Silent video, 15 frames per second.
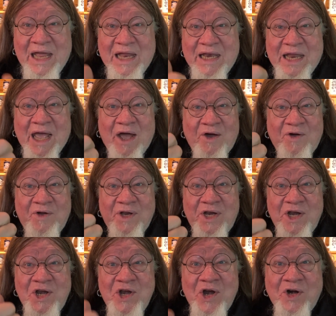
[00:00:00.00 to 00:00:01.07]
Now,
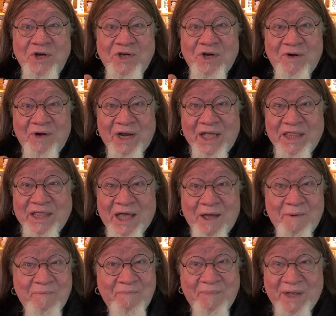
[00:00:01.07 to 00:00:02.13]
nurturing
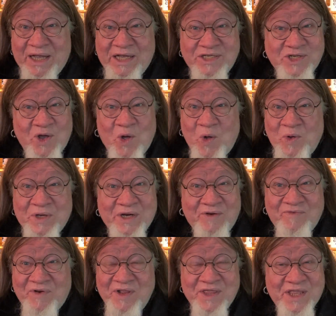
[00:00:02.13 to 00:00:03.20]
them is a whole
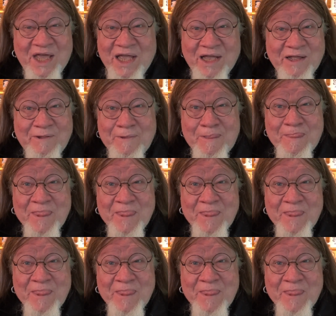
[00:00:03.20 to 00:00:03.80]
different thing.